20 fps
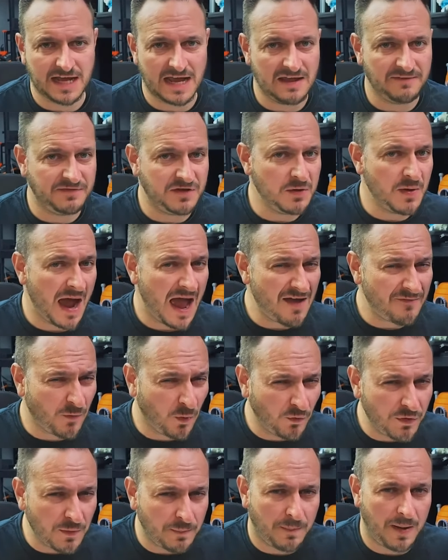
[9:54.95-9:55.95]
If you have
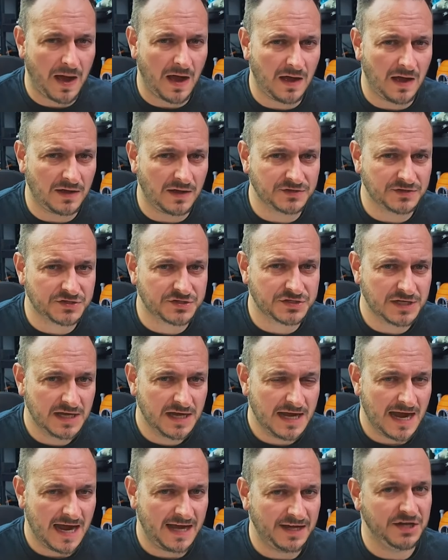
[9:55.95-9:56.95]
all the parts
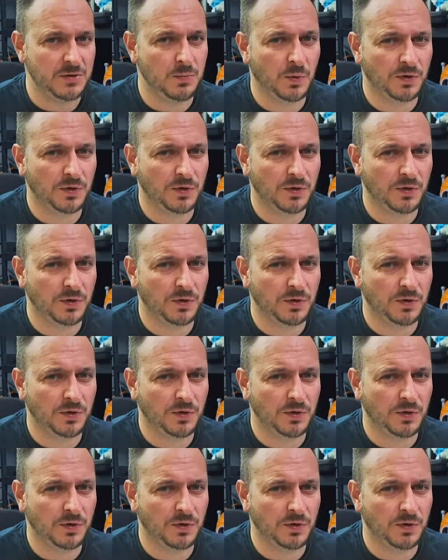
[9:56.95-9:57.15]
and you